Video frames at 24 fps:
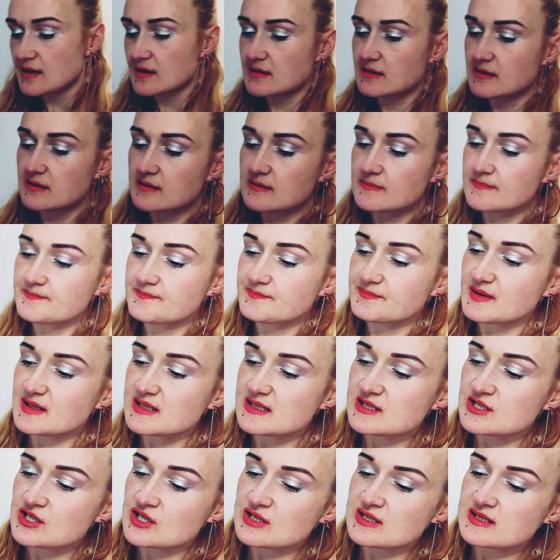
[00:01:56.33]

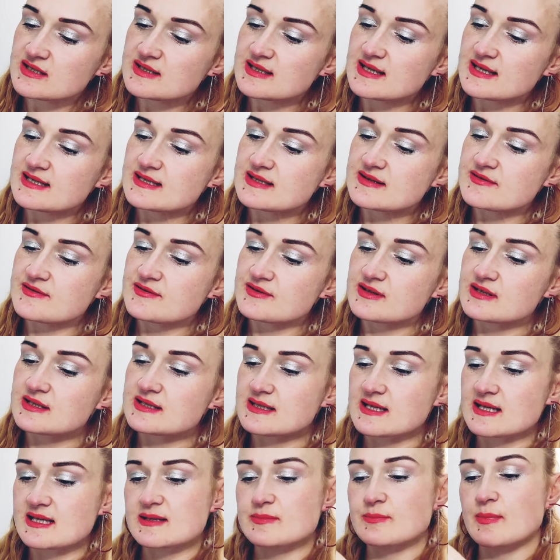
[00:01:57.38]
It just says
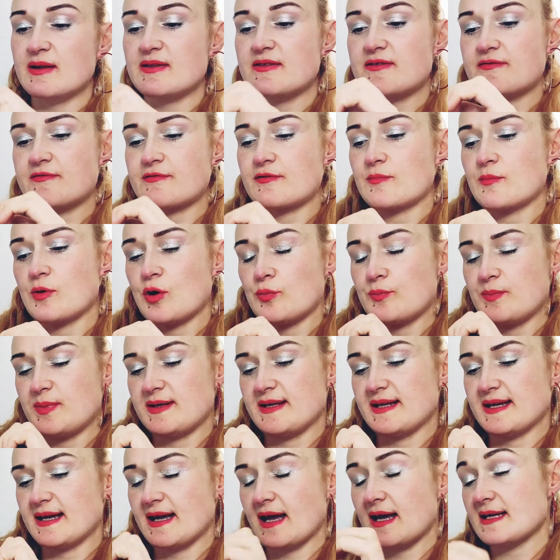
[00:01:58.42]
36 months from
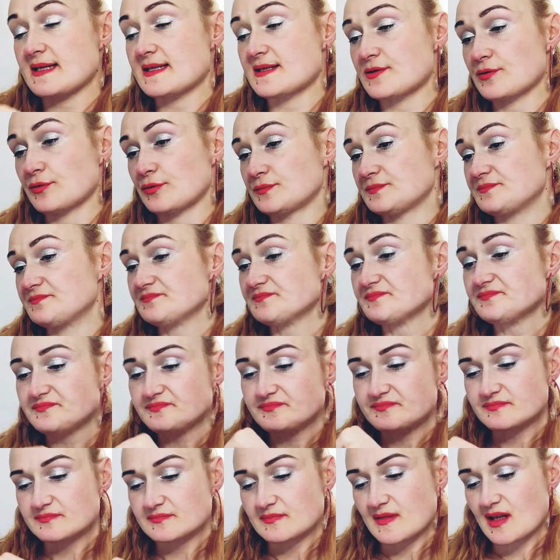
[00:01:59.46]
opening, guys. So
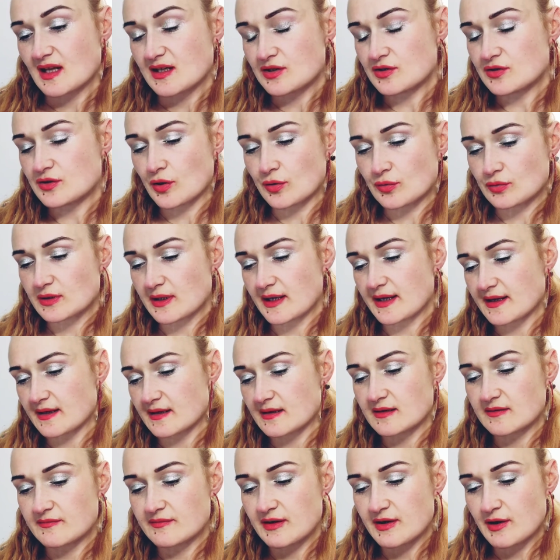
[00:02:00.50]

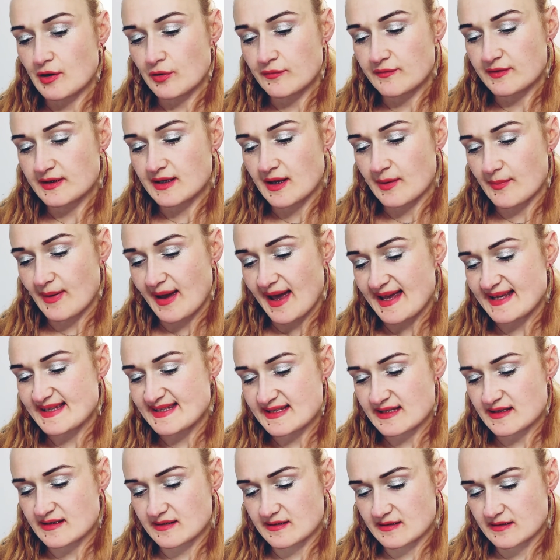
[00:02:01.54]
very often I'm
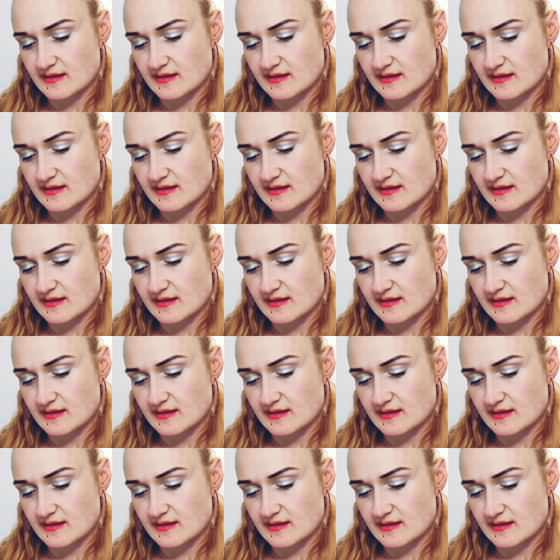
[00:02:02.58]
asked,